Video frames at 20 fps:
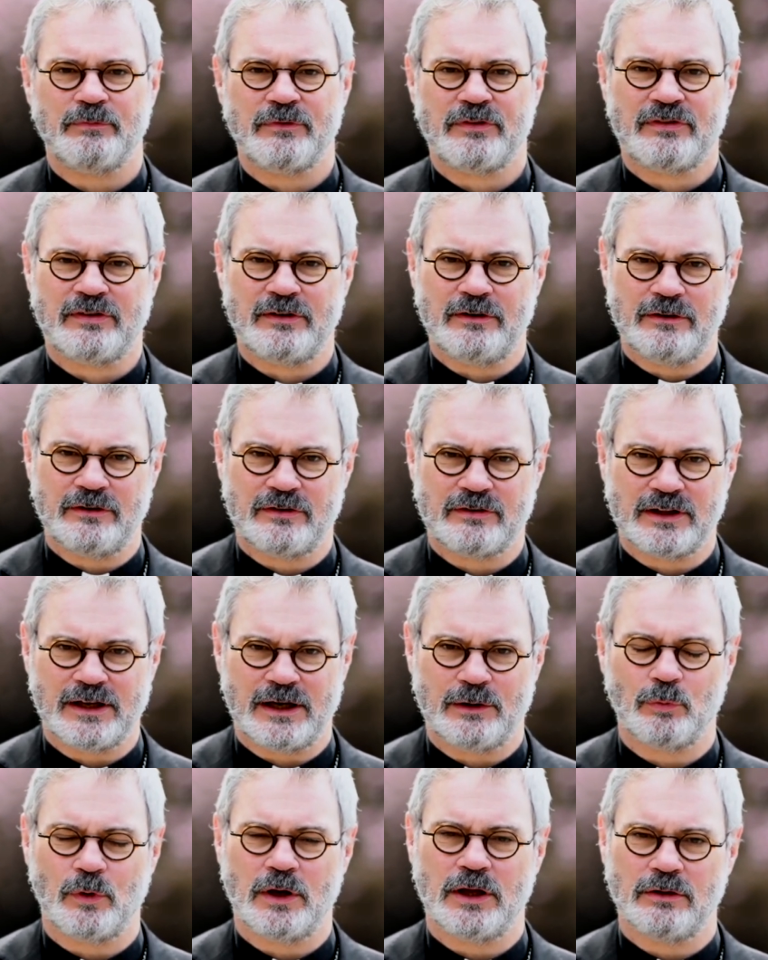seriously
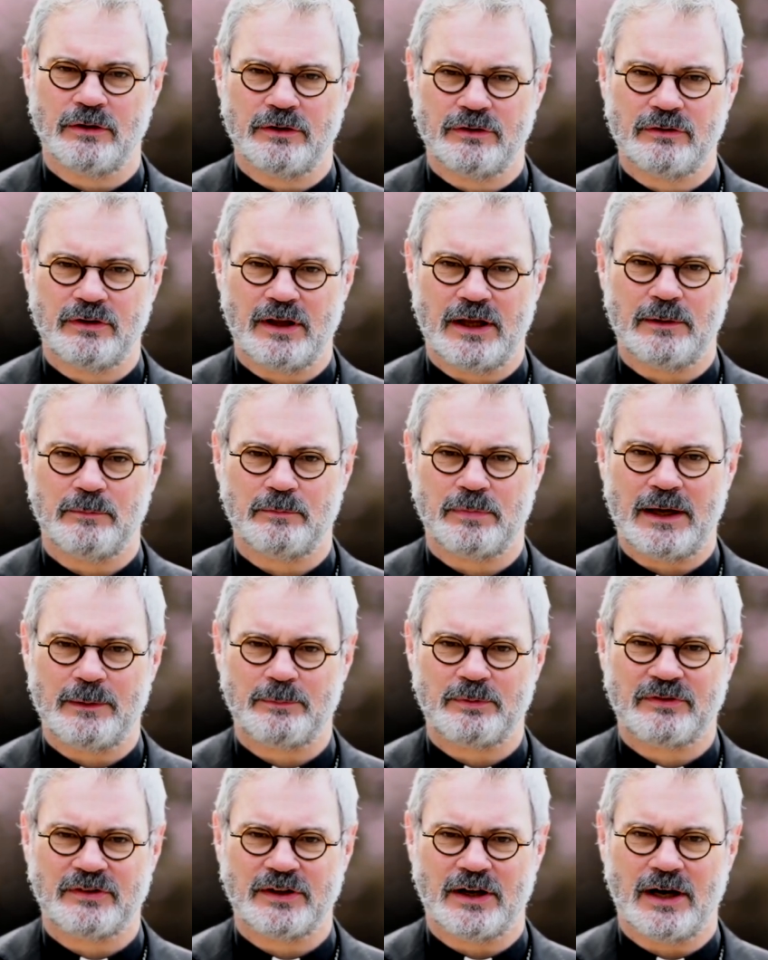unwell and
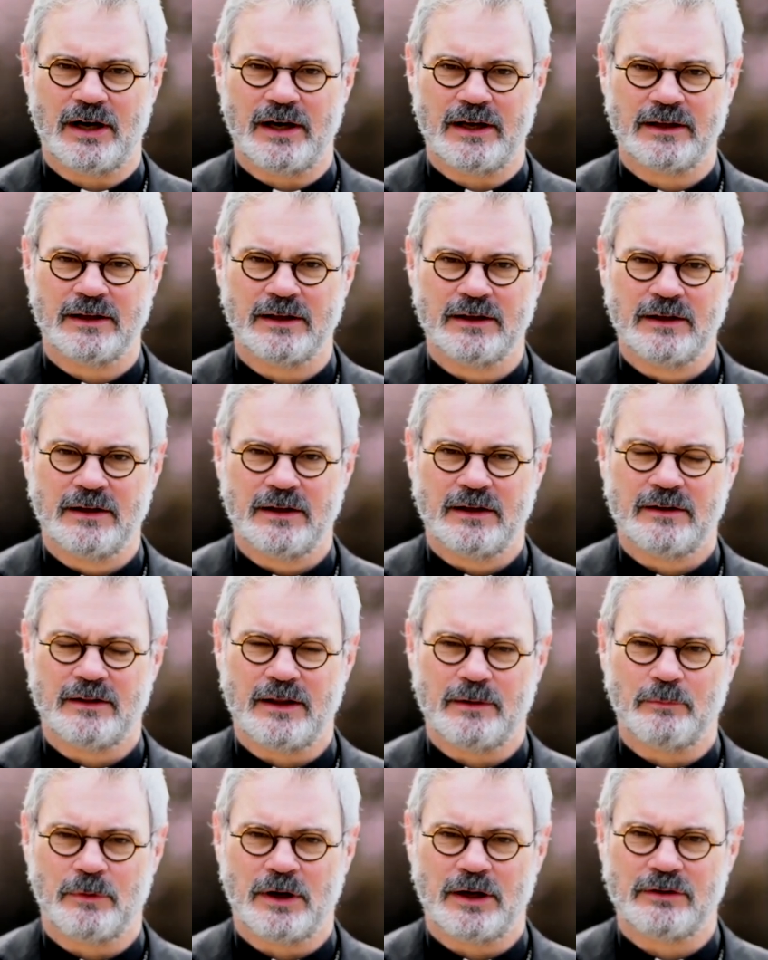perhaps dying,
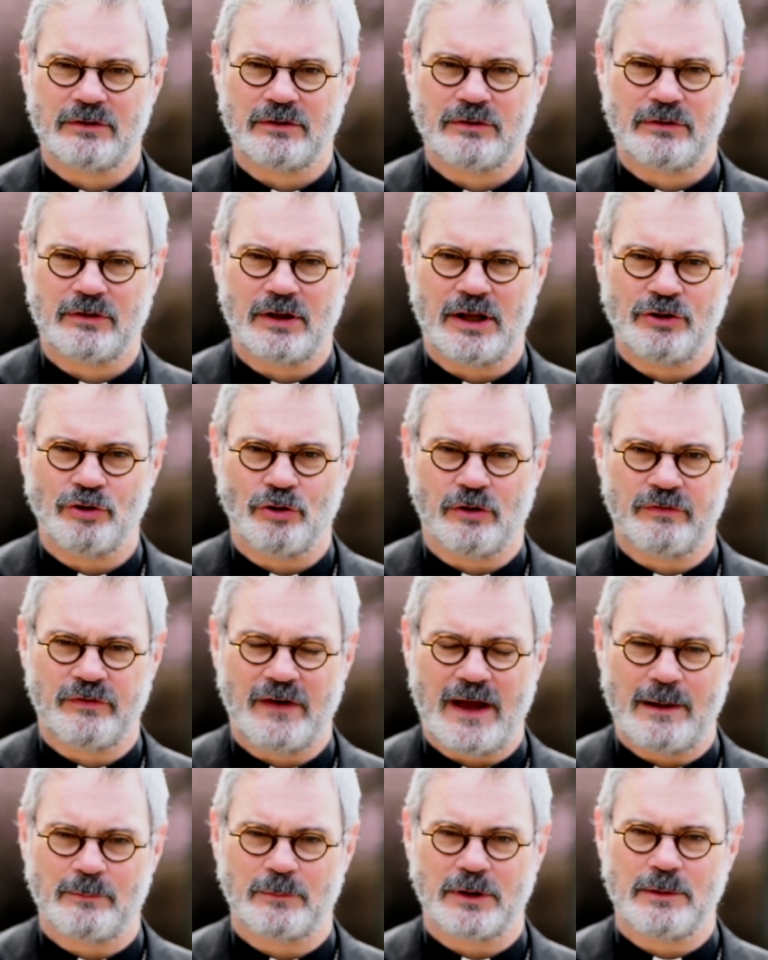that might, in your
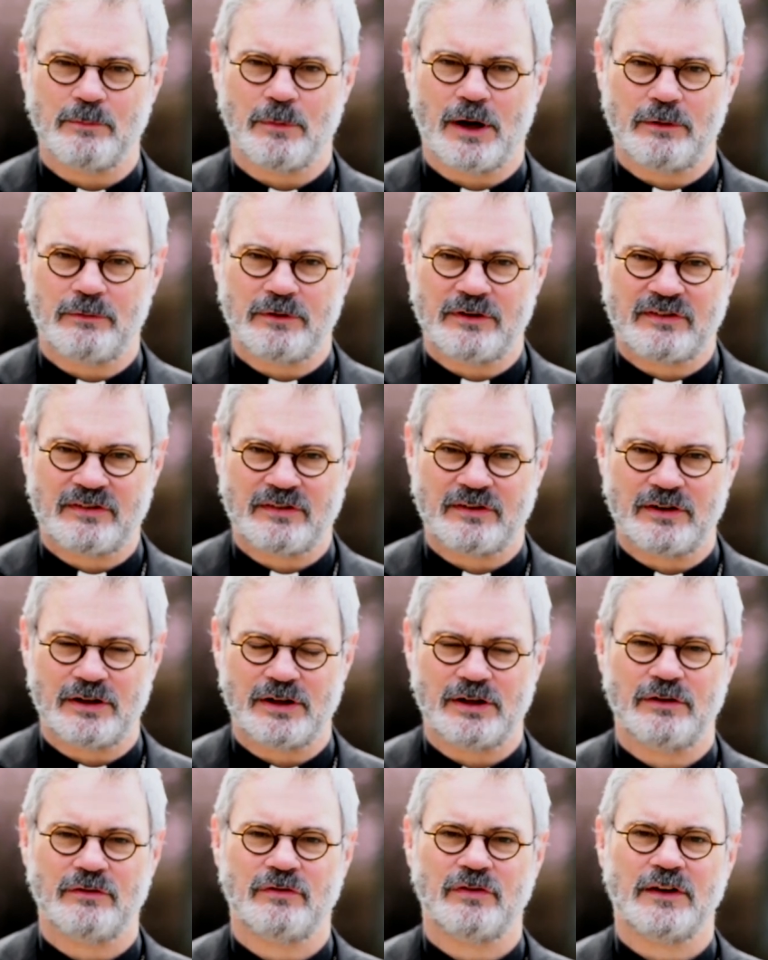family, might
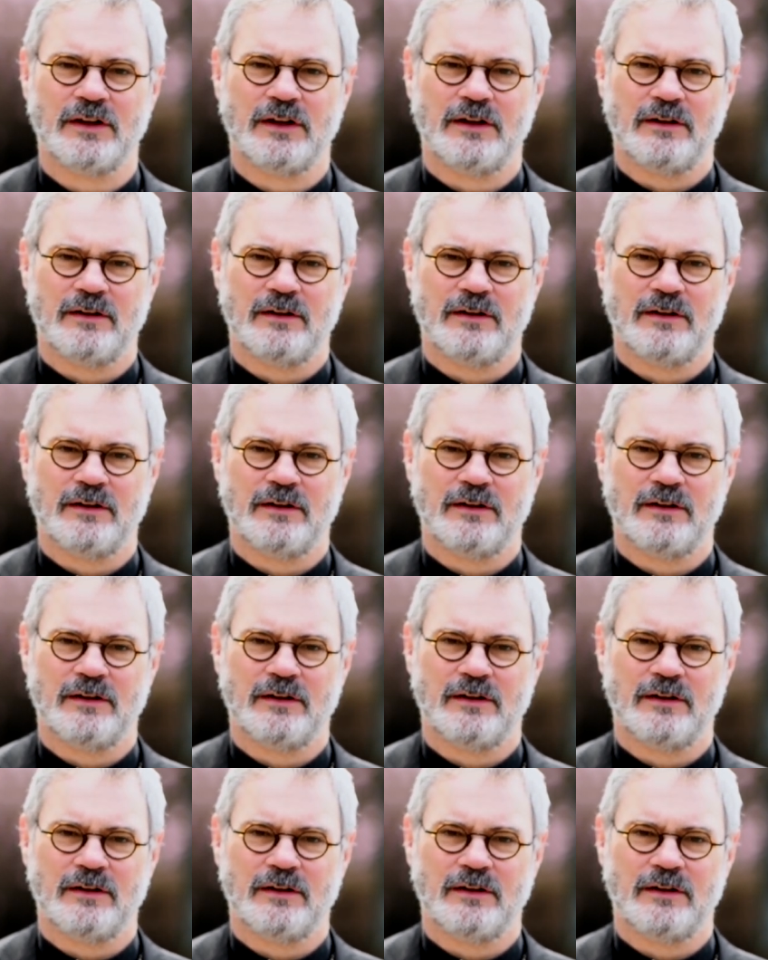receive